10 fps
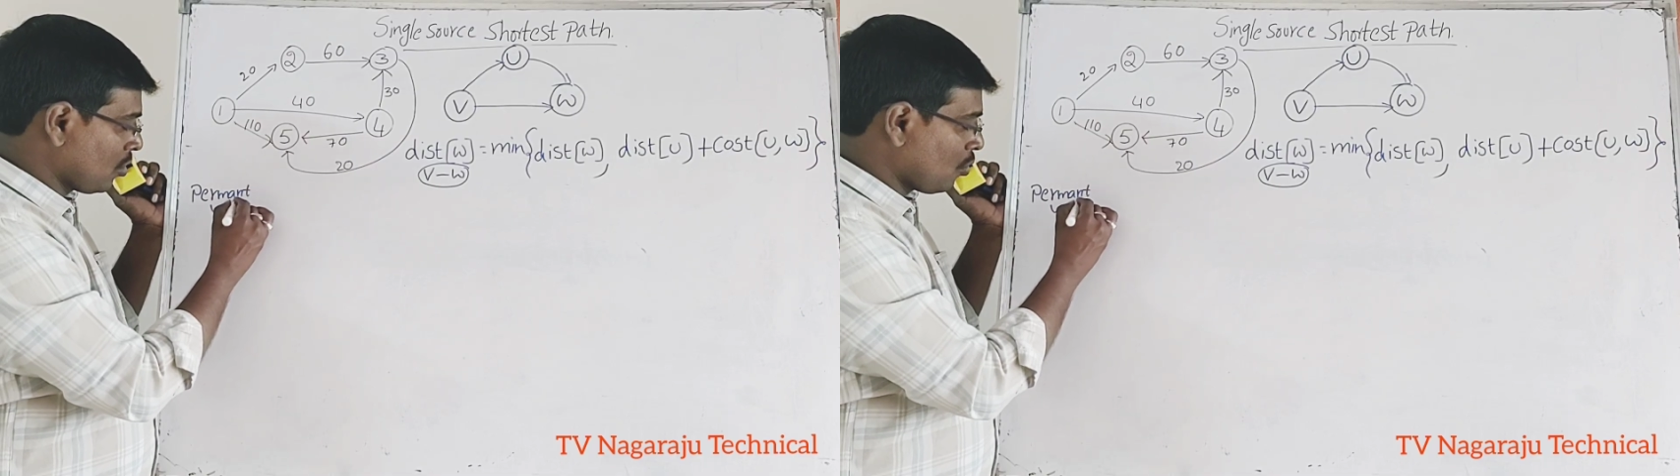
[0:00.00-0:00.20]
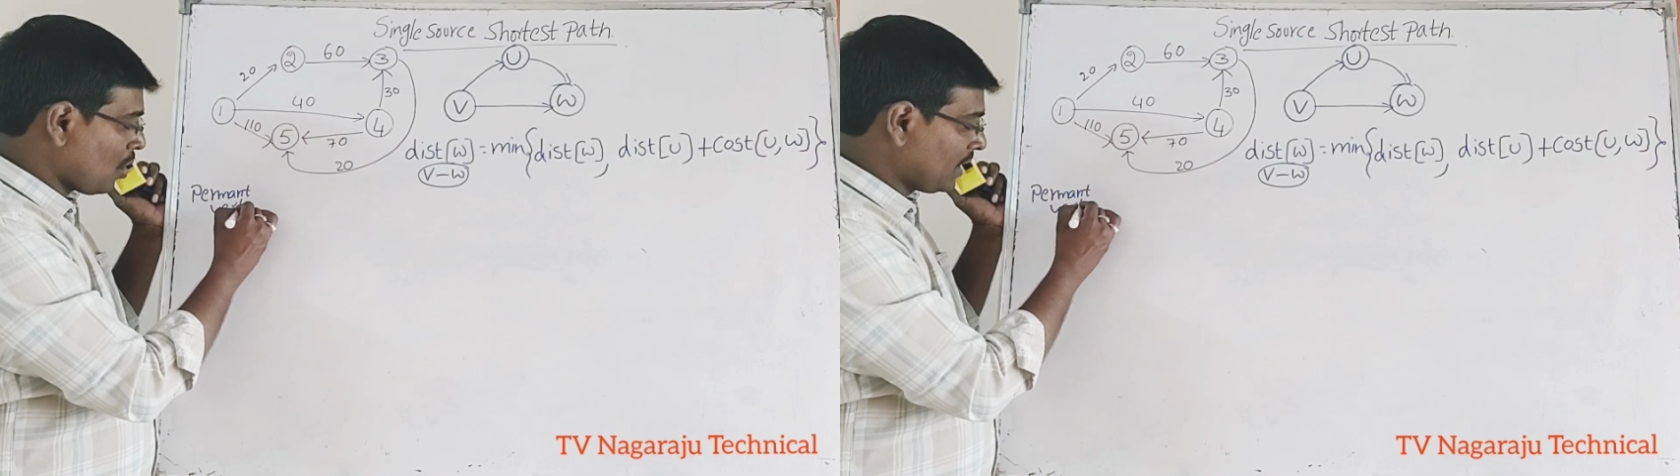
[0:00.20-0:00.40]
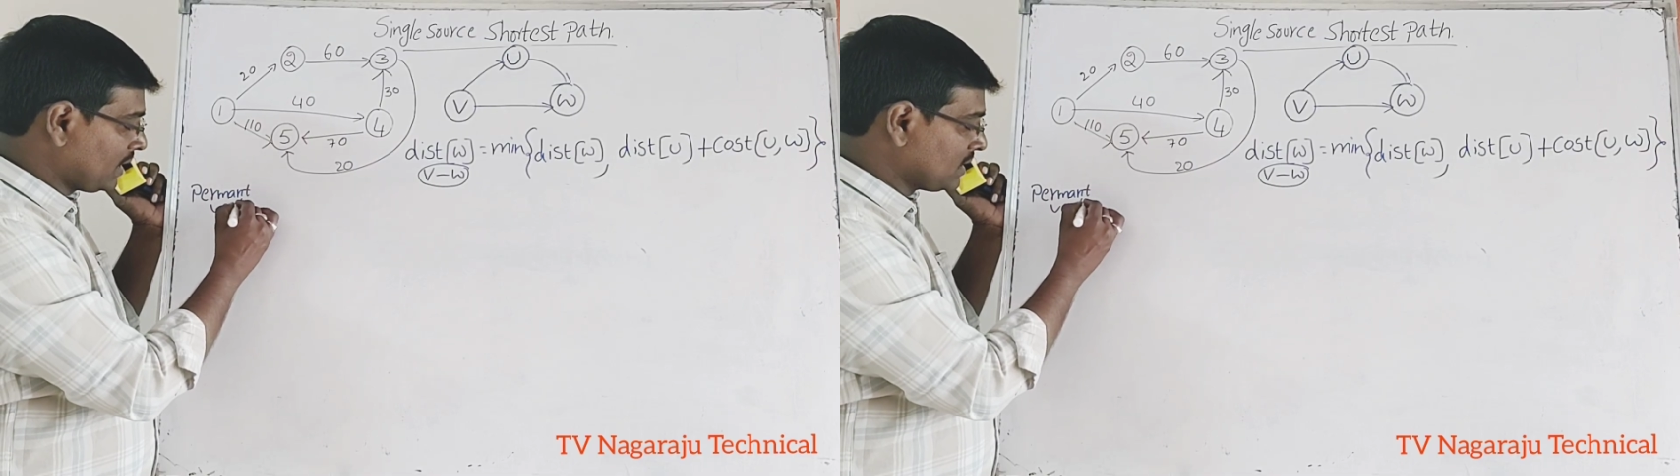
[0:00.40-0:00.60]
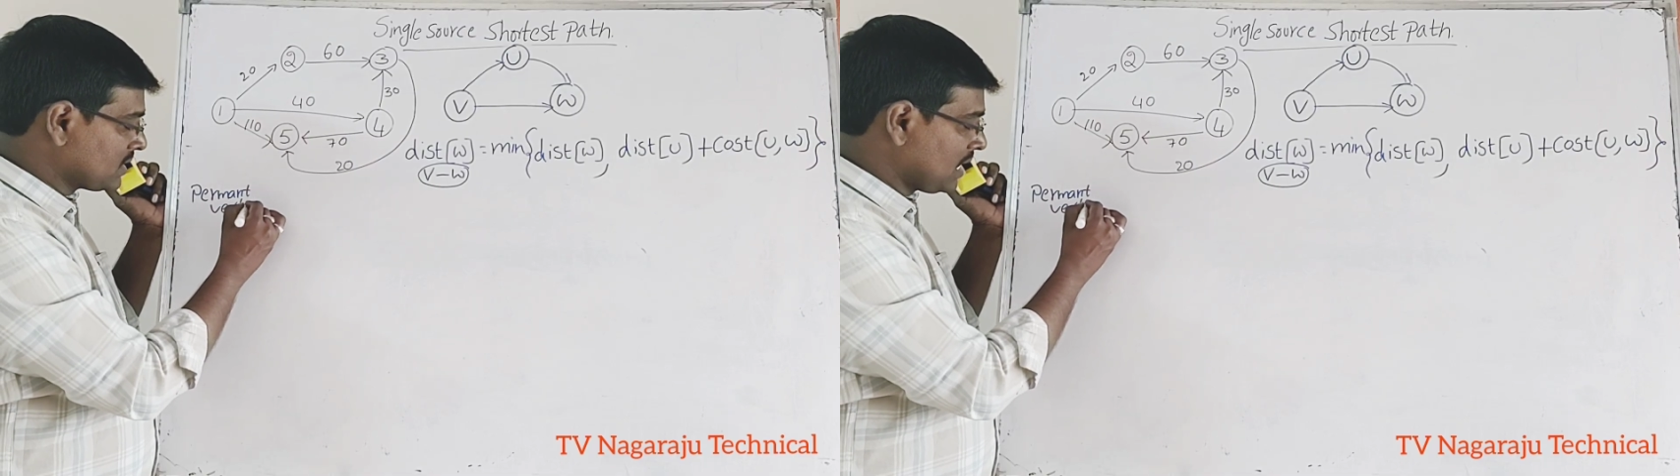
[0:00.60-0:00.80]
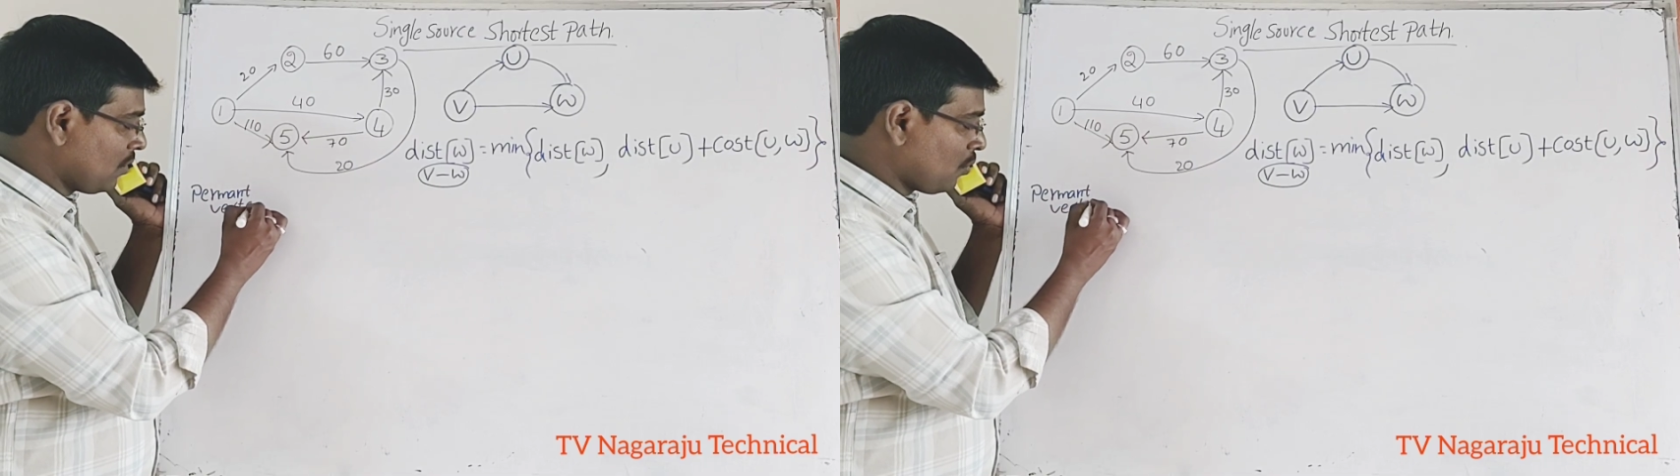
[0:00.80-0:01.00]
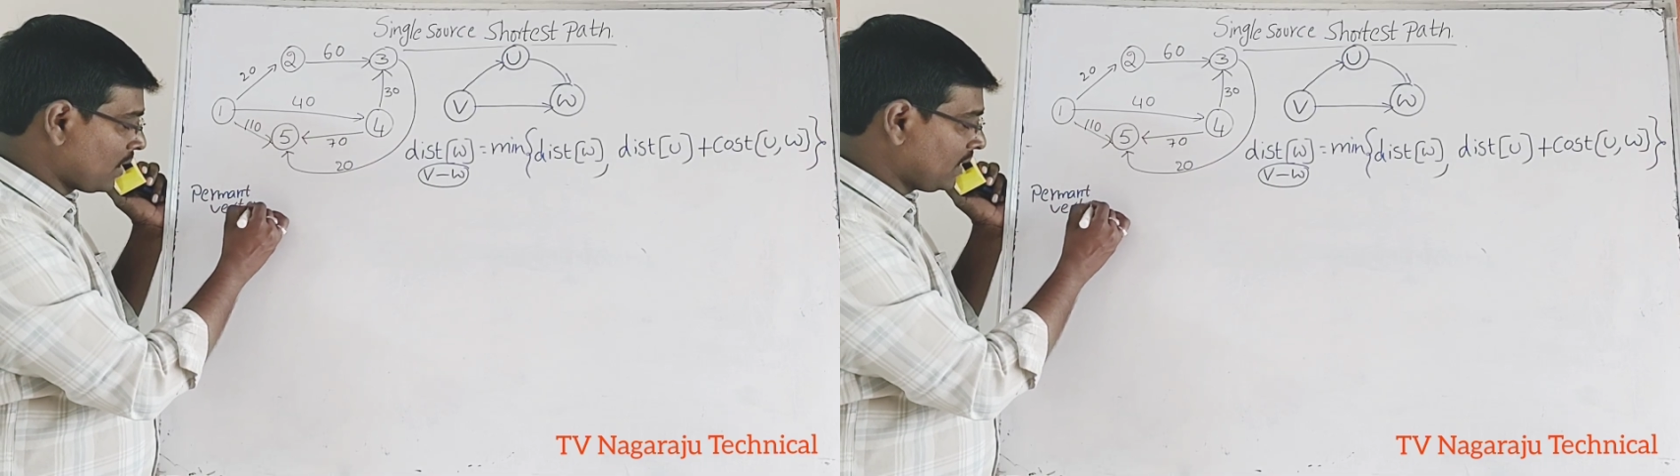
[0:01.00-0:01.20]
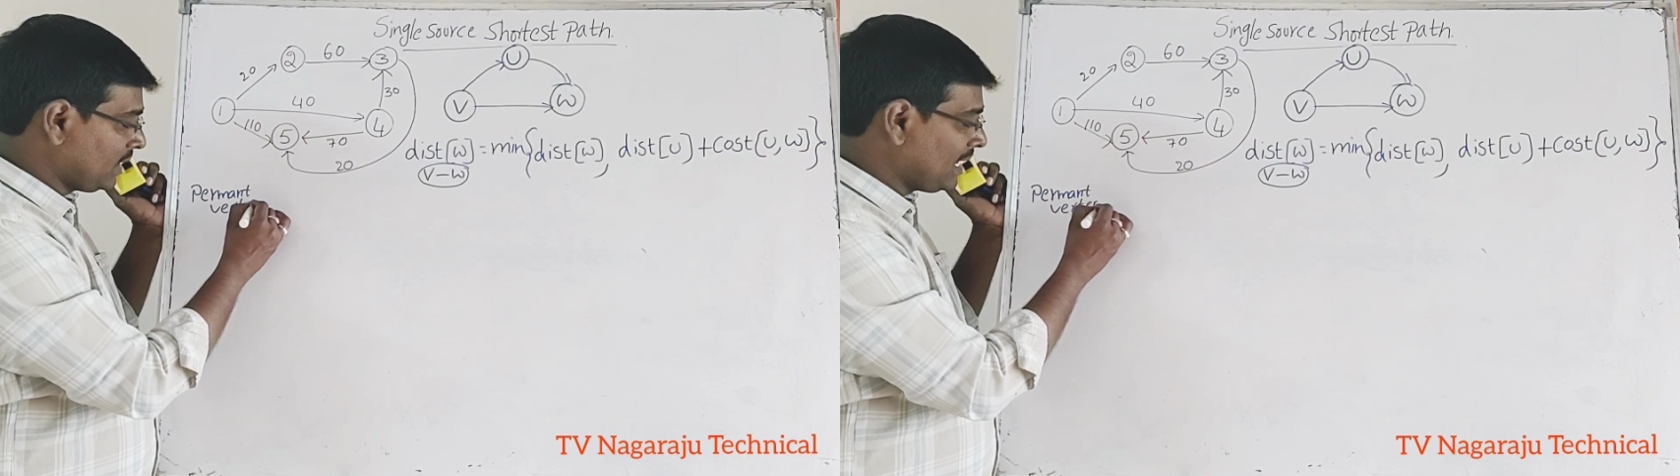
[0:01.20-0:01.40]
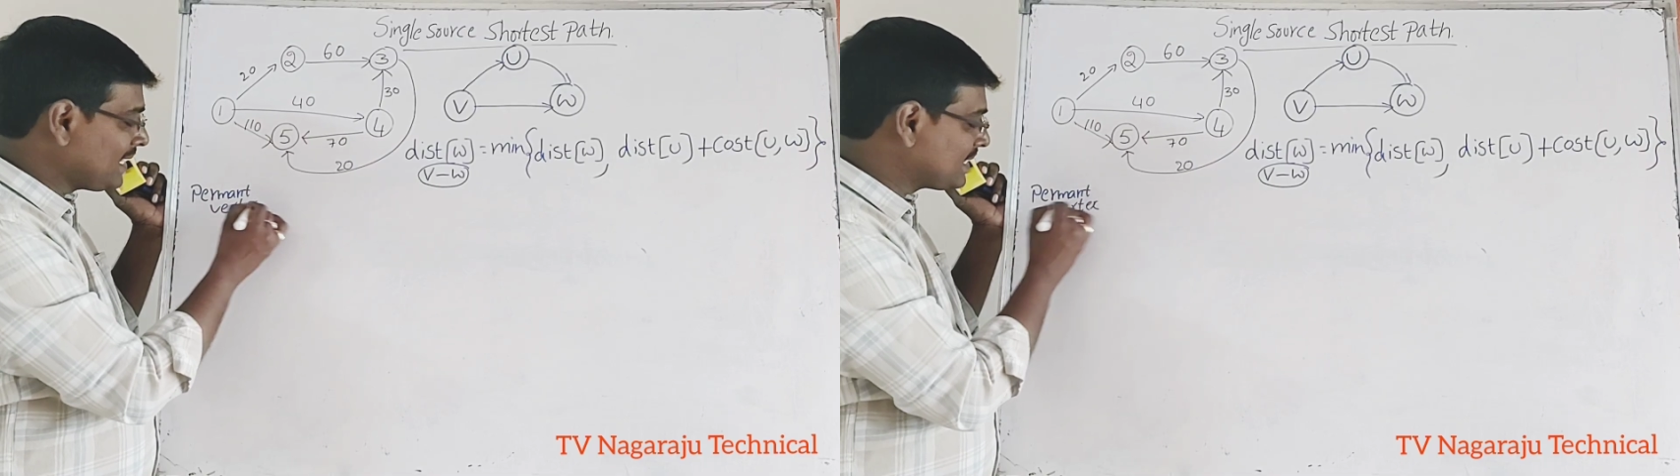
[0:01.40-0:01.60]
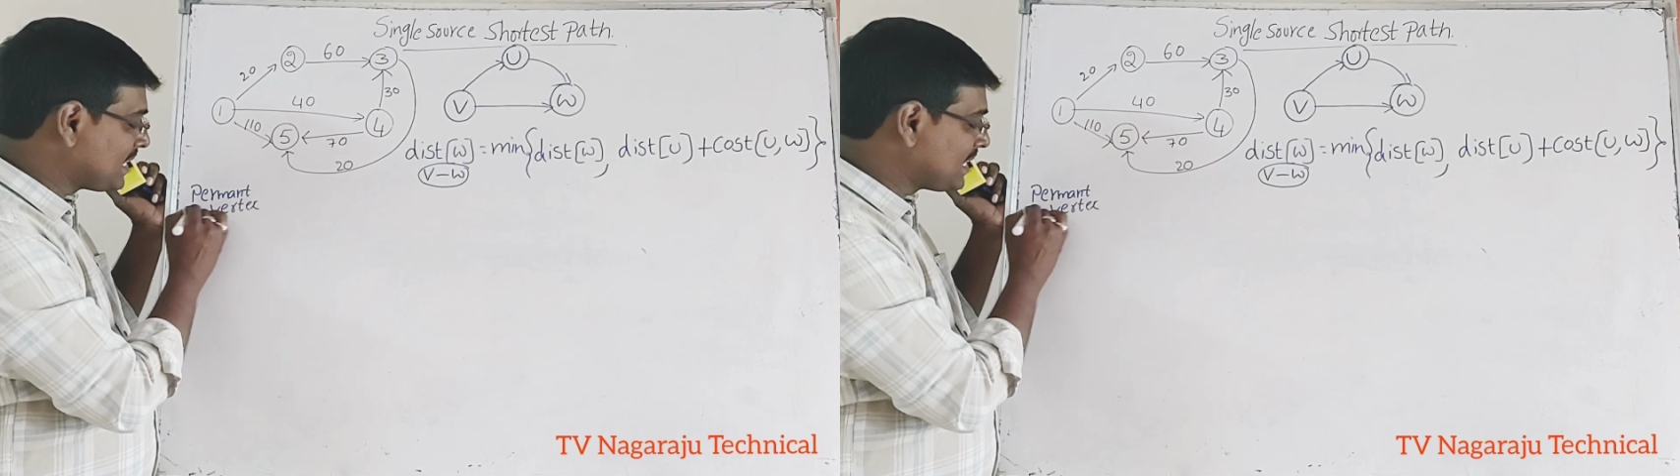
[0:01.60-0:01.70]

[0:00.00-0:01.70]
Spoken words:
what is the vertex